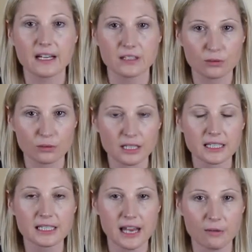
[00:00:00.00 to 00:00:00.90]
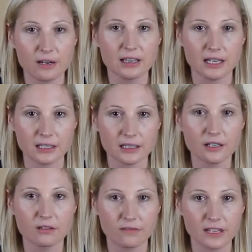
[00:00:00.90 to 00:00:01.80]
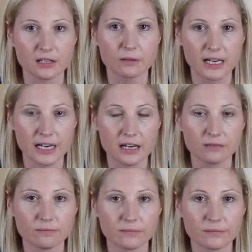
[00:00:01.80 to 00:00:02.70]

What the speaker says: that's a really scary thing that you're feeling right now.